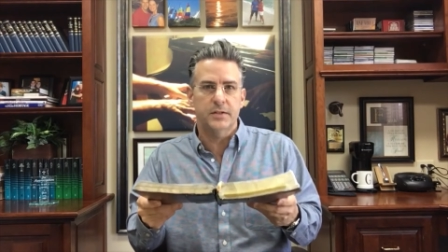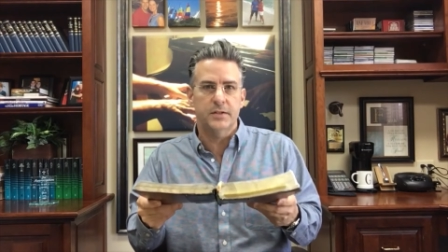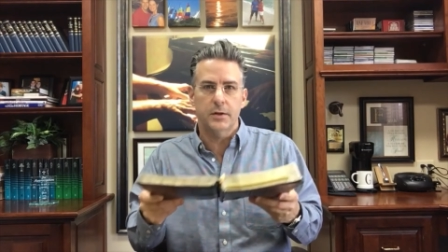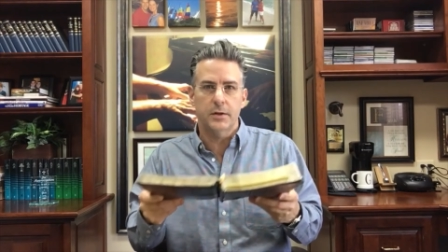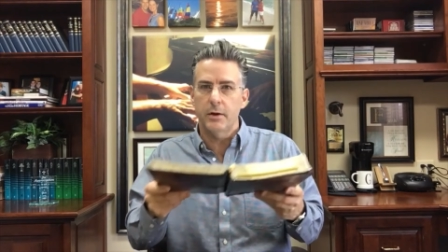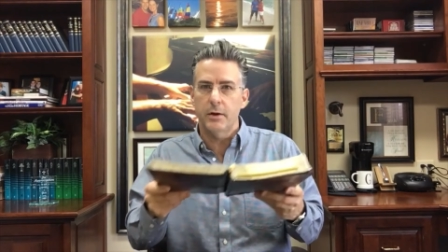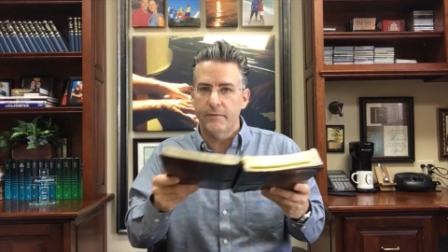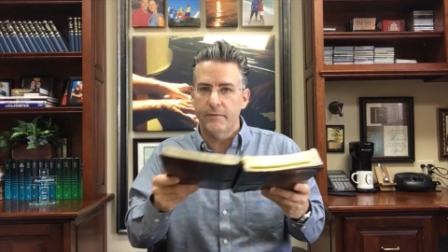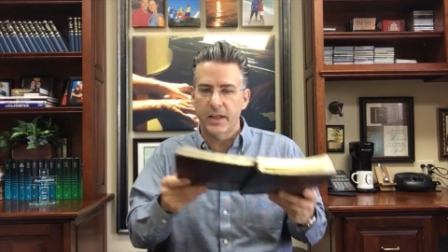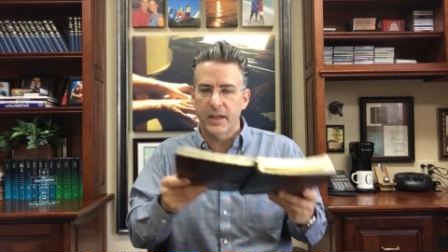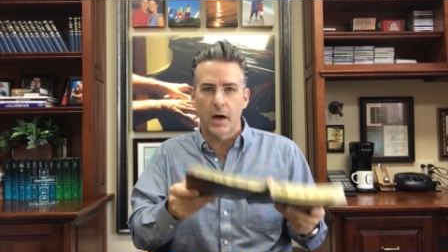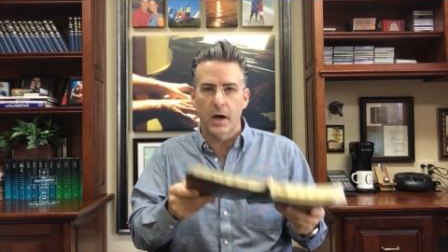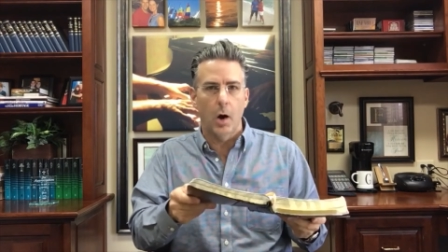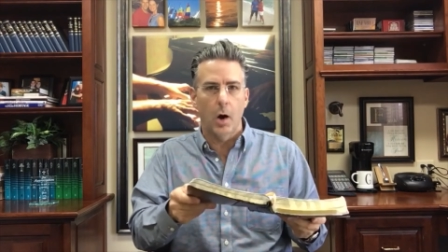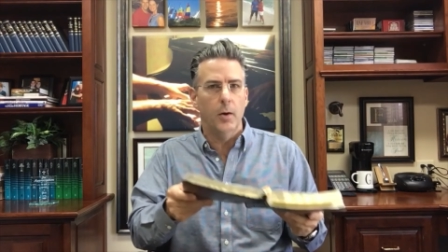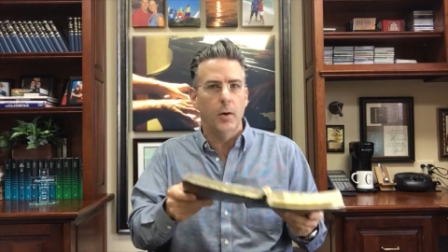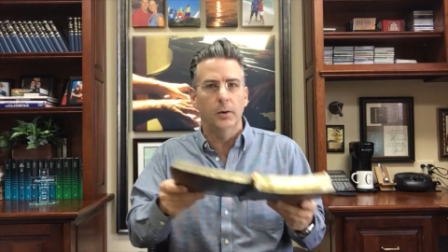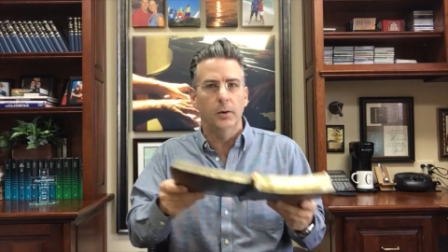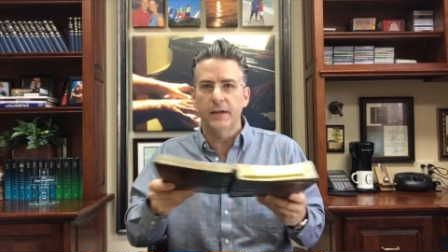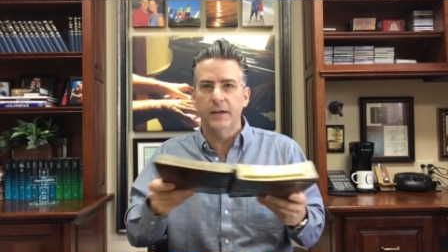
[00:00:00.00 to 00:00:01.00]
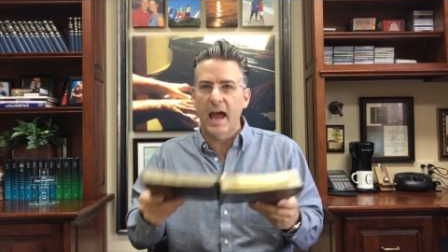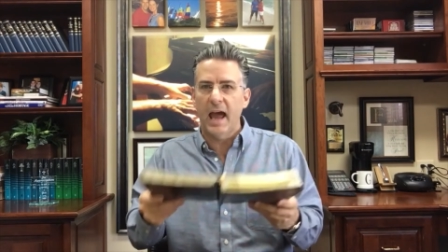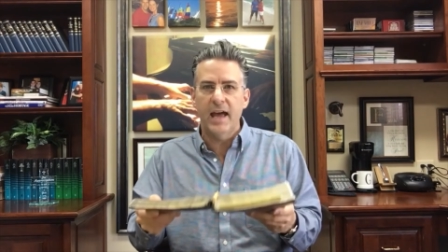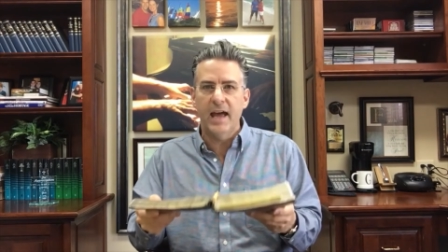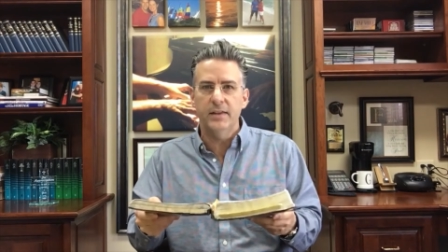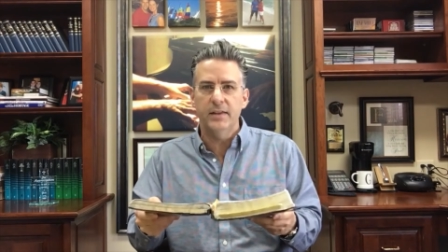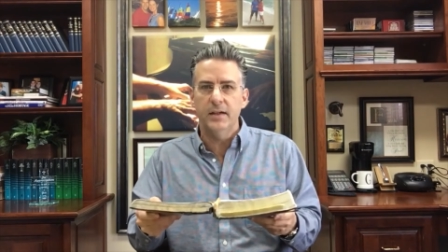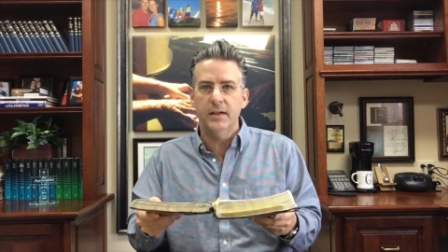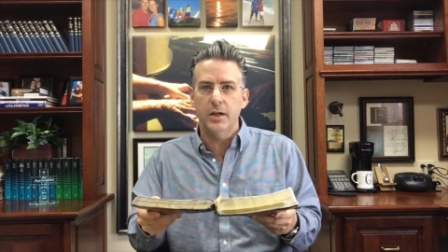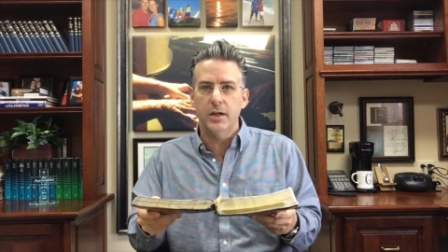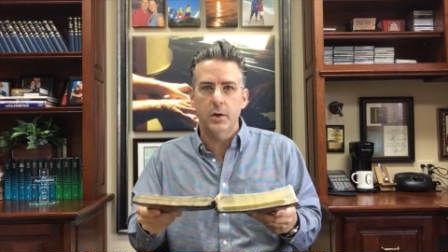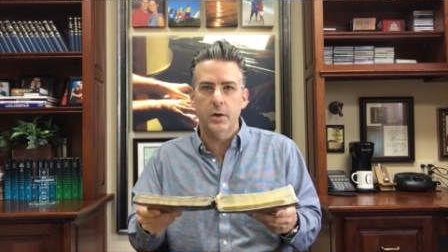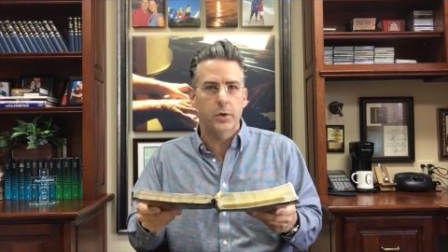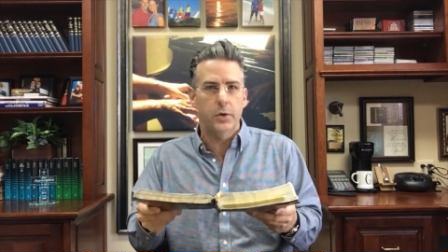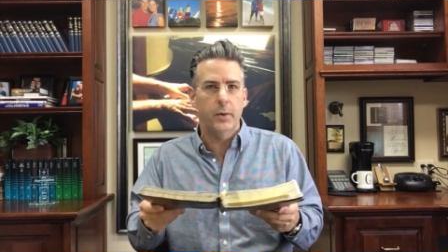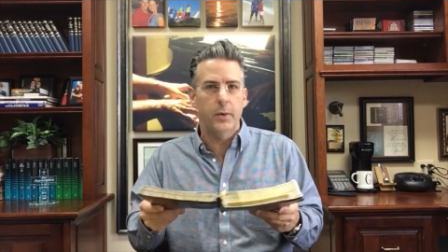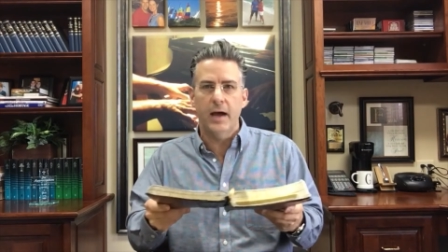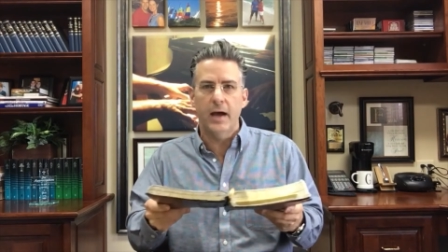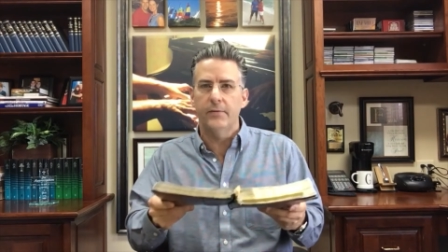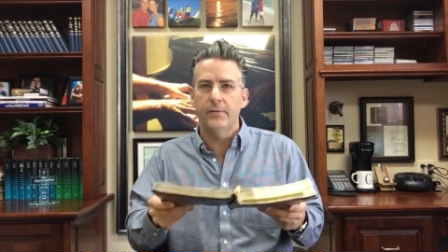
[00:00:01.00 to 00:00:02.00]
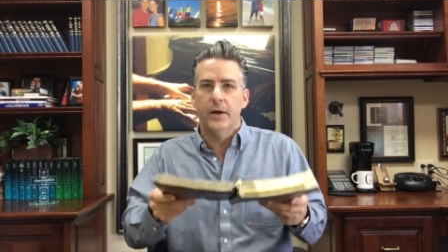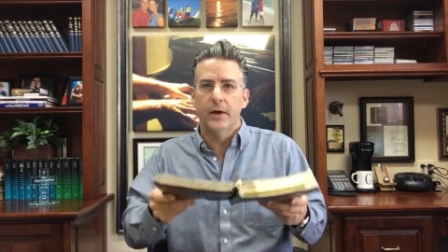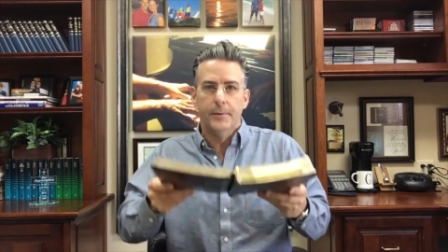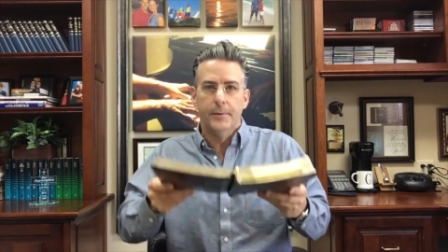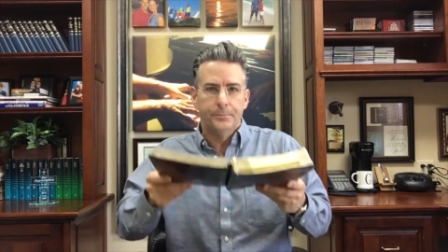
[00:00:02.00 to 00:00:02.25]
So you have the Old and the New. You have